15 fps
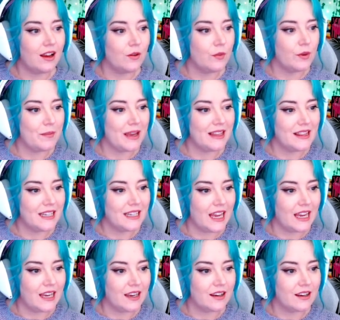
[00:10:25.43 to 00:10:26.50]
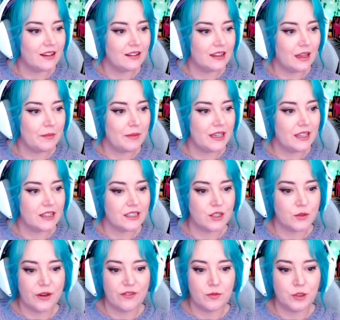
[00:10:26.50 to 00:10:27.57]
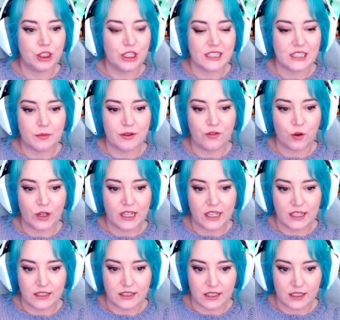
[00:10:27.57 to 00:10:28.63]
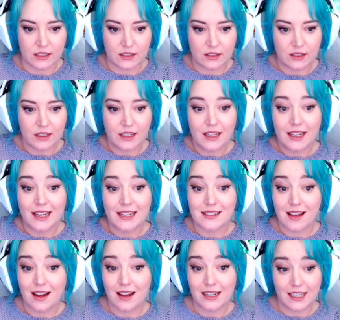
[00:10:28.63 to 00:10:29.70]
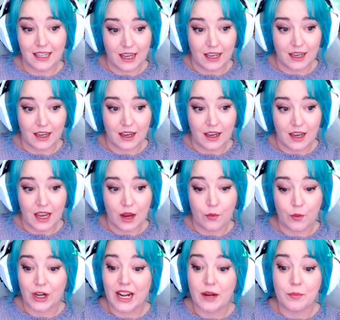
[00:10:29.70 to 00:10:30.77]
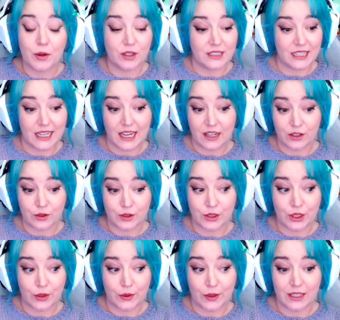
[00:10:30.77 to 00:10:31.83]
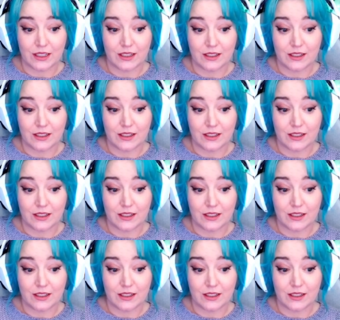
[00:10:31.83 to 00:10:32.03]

We made the cake. Let me get this away from Jason before he eats it. It's a honey cake. And we're going to add birthday candles to it.